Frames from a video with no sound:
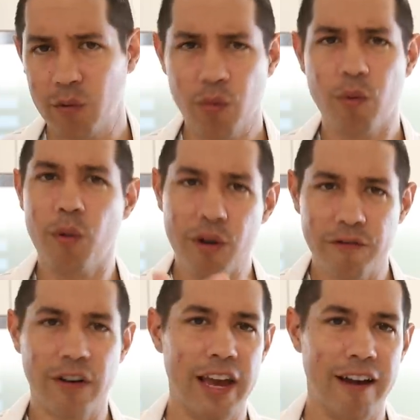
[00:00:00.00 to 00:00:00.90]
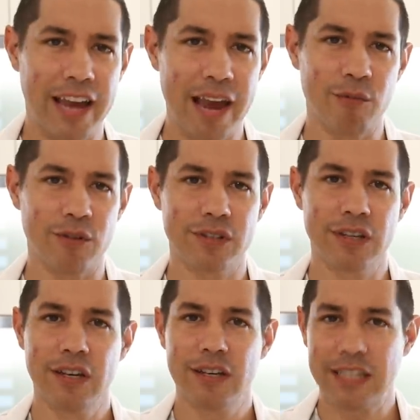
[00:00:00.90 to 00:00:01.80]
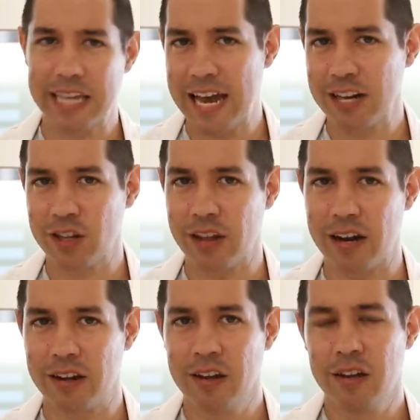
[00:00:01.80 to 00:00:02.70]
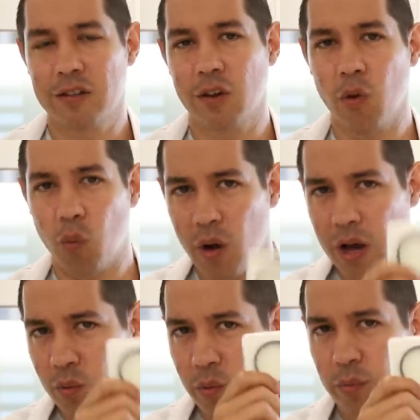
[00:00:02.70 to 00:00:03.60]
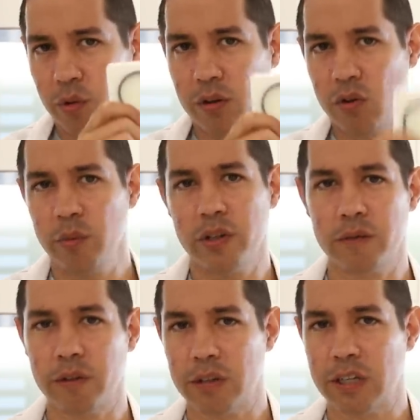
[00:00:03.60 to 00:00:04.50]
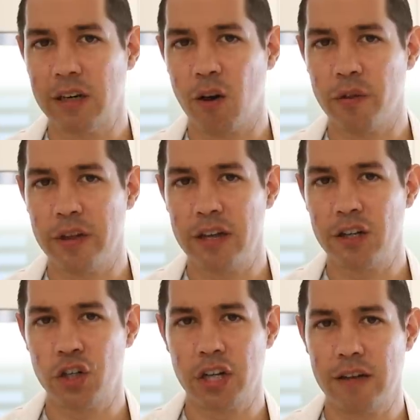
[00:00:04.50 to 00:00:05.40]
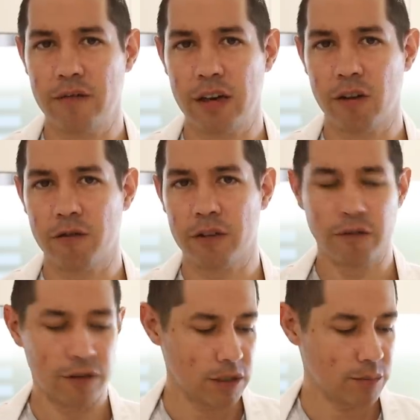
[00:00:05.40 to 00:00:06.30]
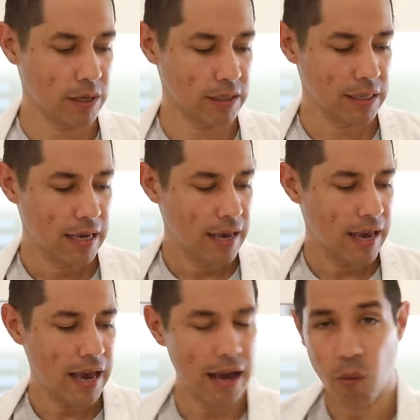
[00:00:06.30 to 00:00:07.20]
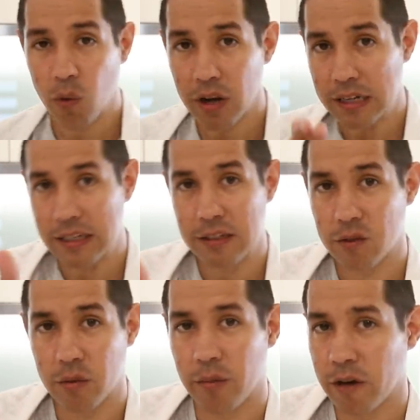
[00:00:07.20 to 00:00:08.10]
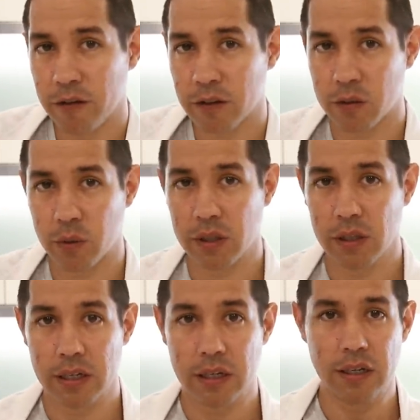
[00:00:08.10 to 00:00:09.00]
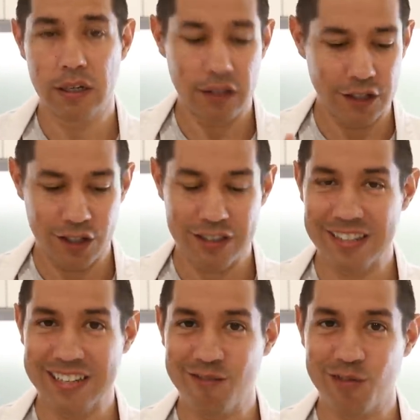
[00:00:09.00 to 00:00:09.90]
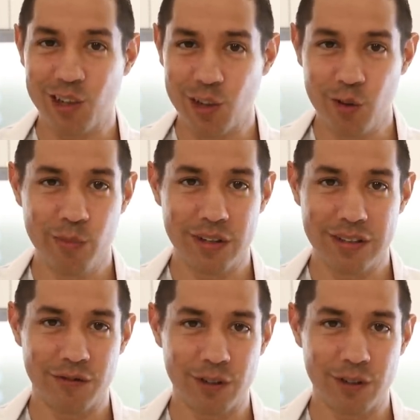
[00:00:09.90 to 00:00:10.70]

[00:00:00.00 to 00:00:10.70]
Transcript: and we will modify our cameras to catch that. So why would we put a luminance filter on there to shave that off in the first place? What I tend to do in my filter wheel is I just leave the luminance